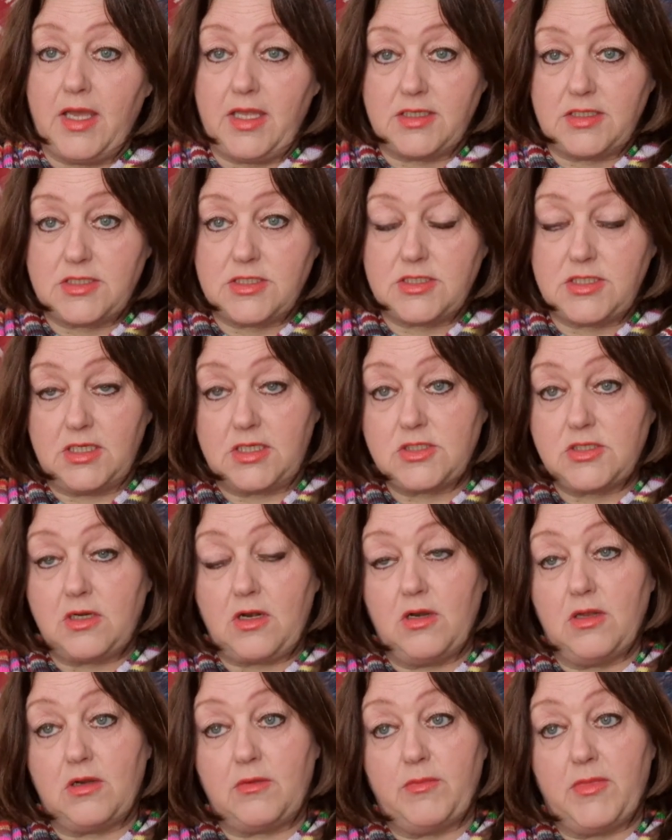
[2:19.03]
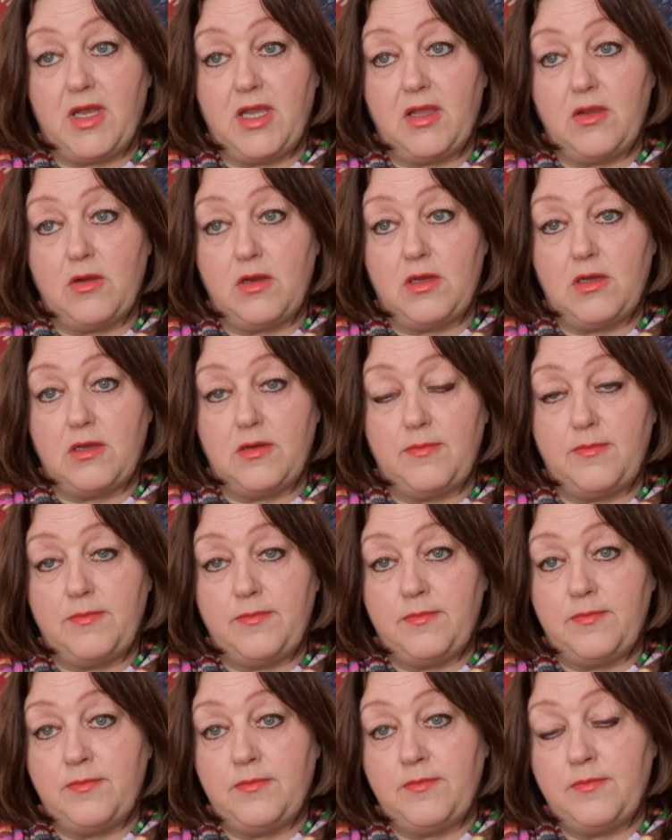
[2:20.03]
at 6 o'clock.
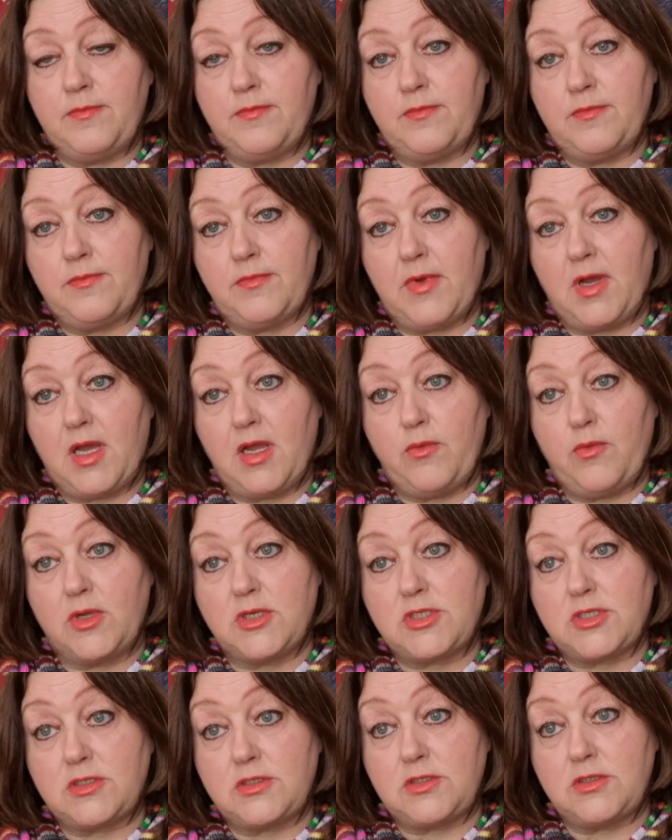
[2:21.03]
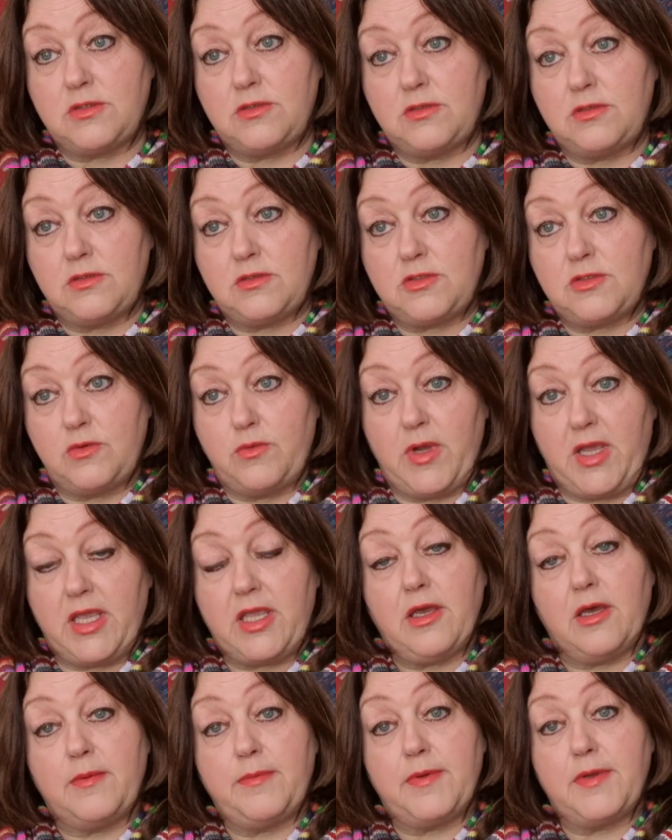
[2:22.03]
I want to
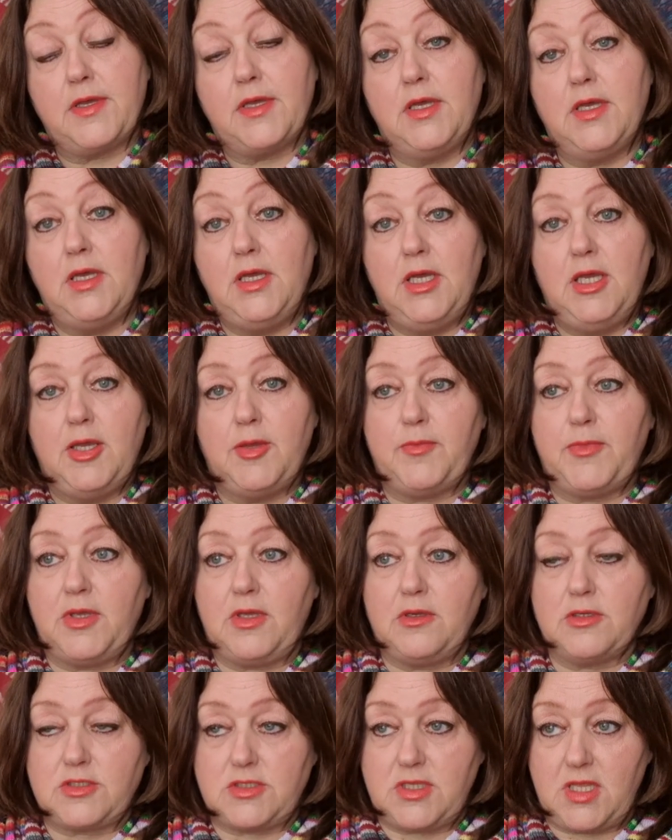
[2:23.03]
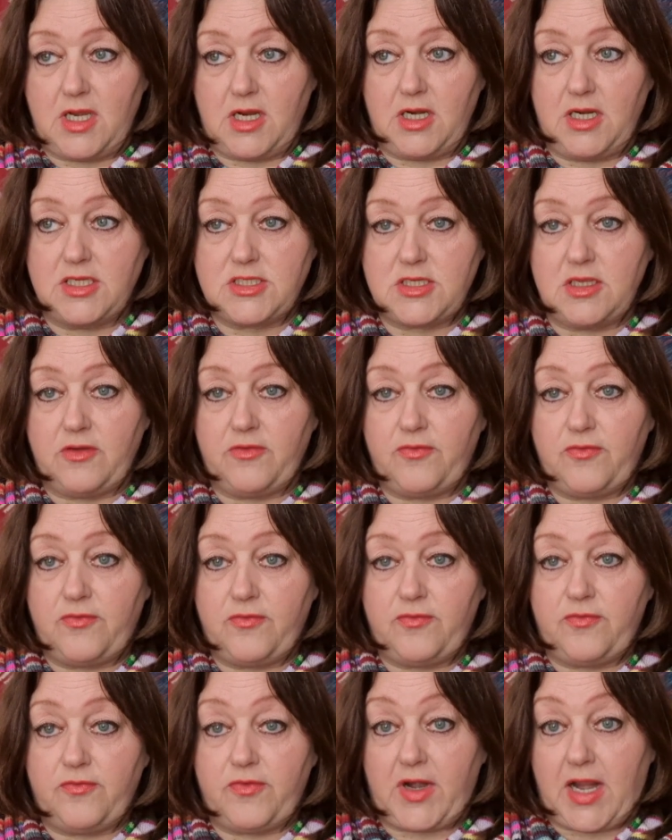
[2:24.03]
wake up, because there is a
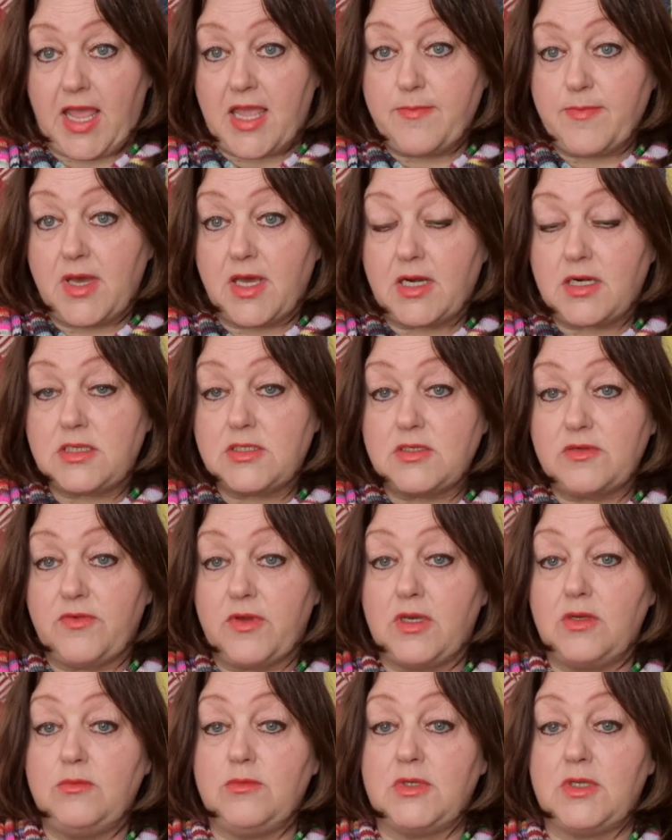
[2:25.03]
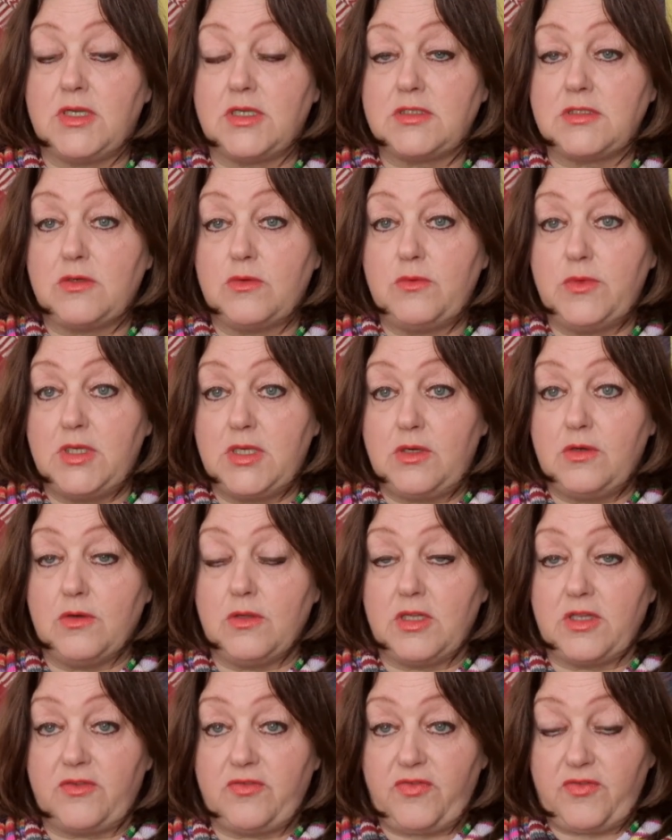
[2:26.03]
vrijmarkt. We
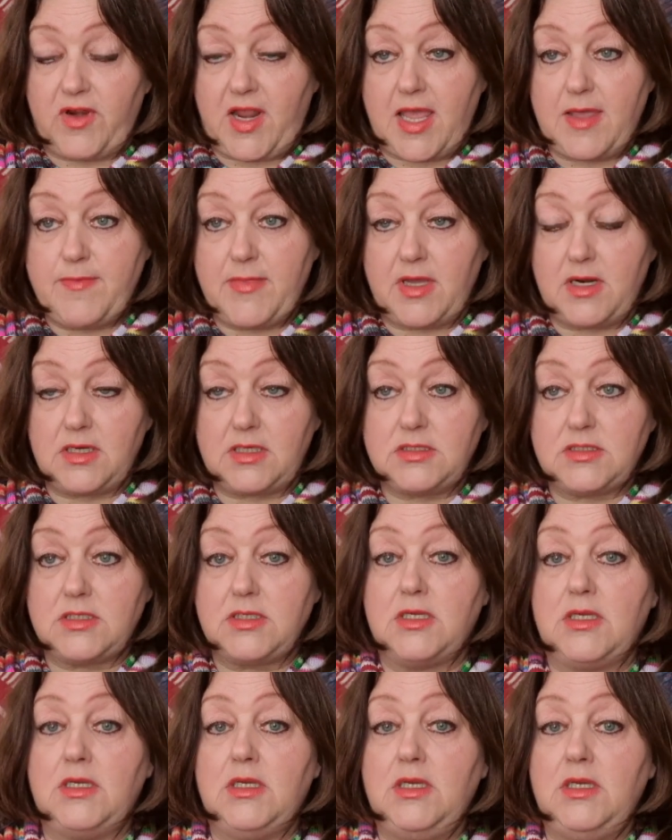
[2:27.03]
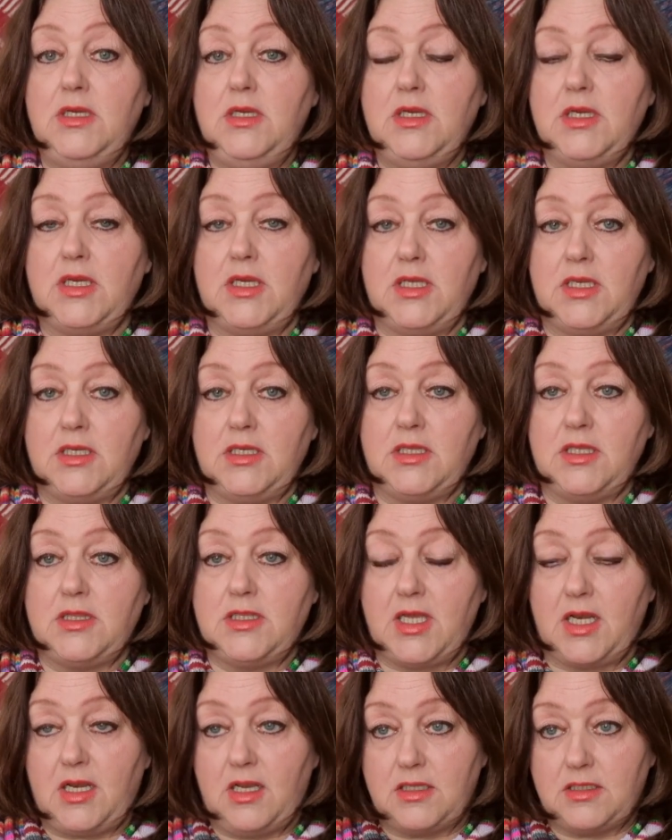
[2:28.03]
call it vrijmarkt in the
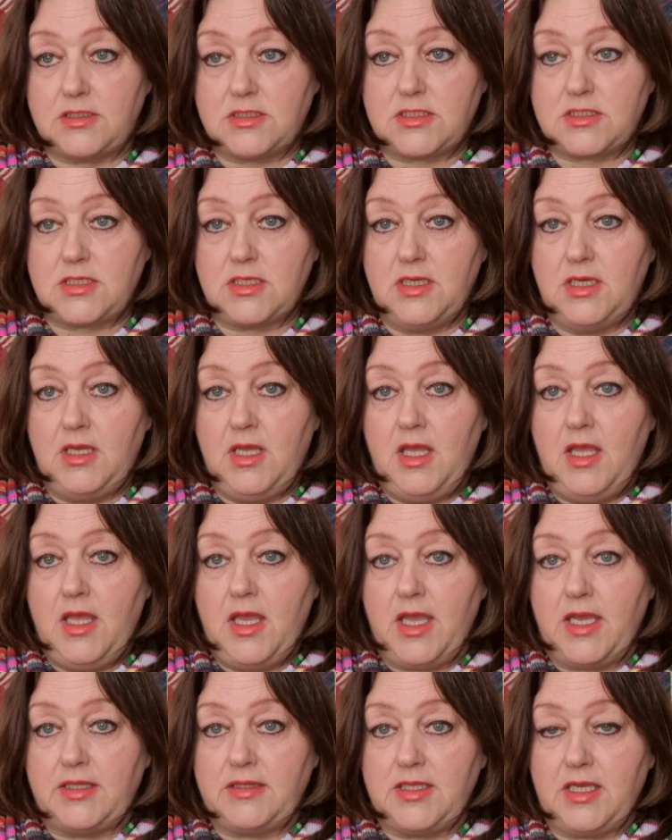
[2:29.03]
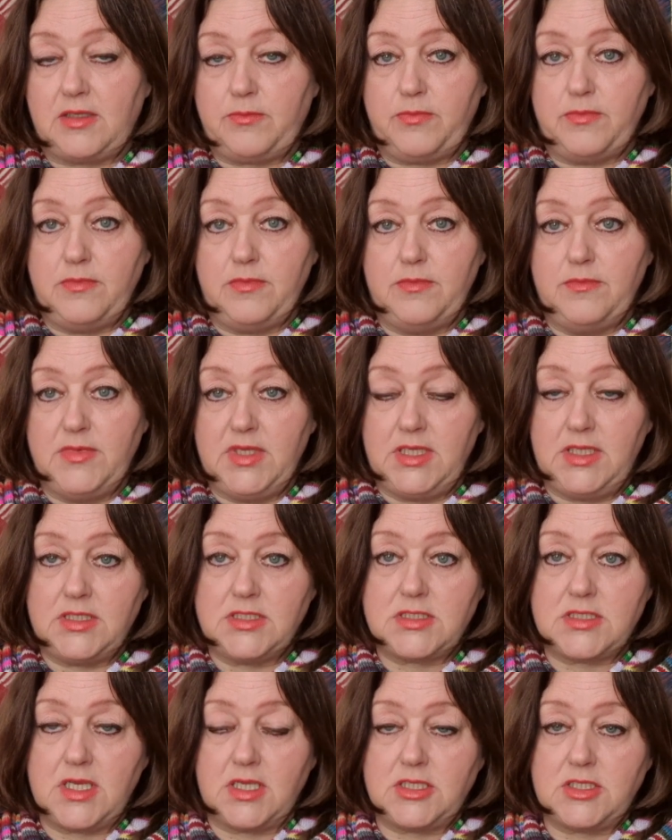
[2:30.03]
Netherlands, and that
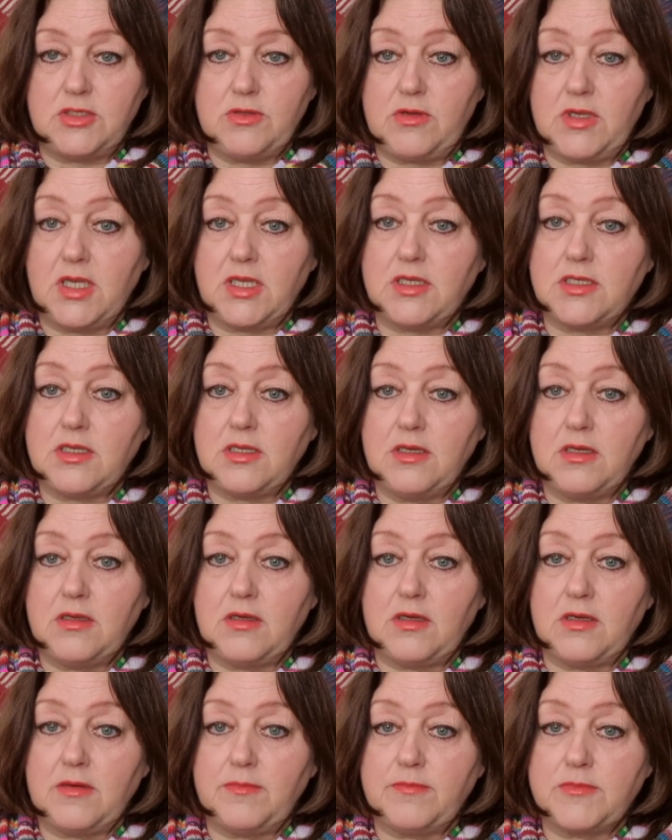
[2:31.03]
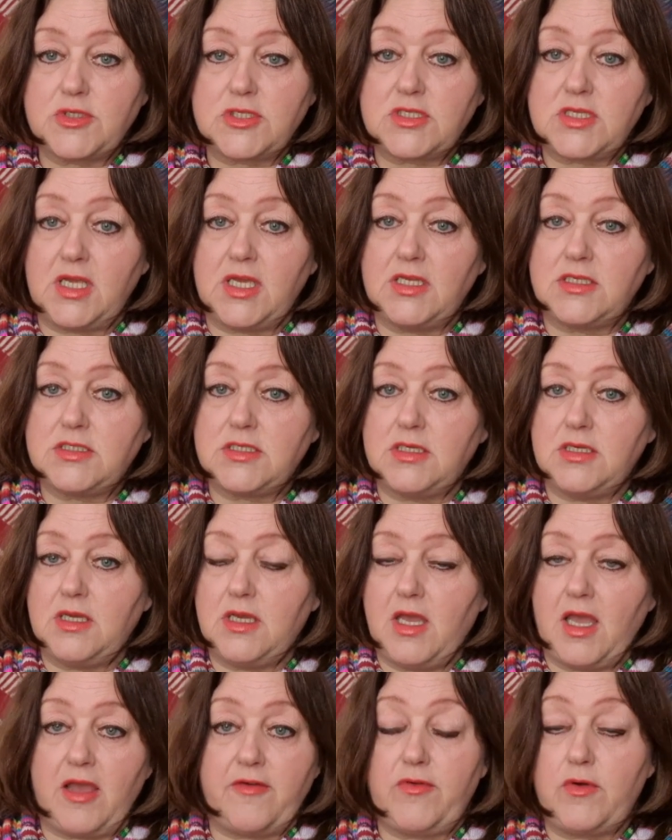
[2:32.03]
means that you can stand
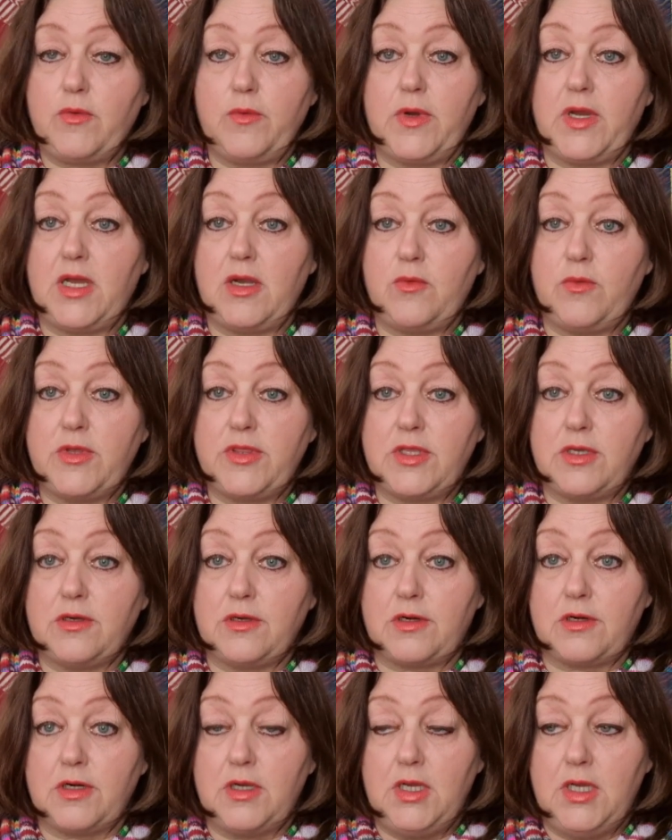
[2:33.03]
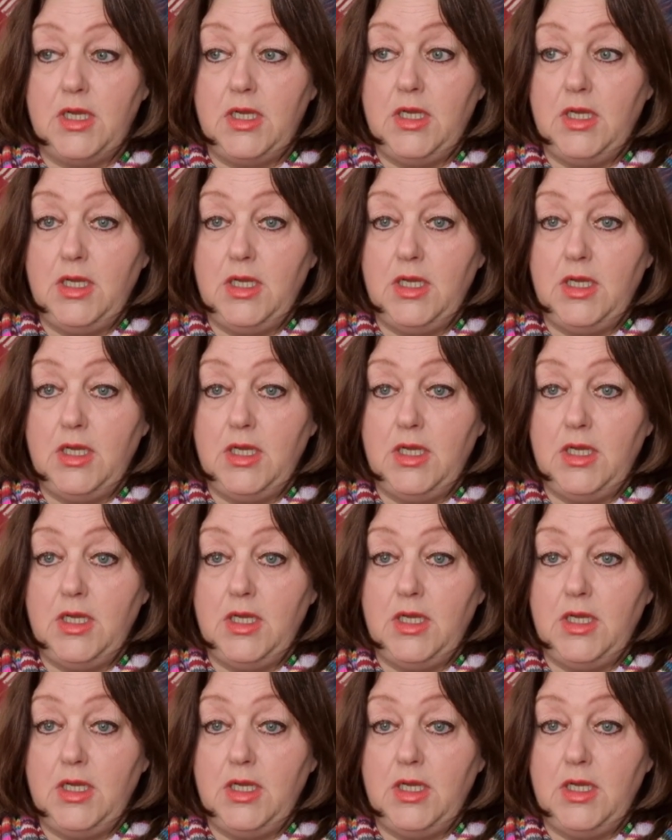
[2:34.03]
everywhere with your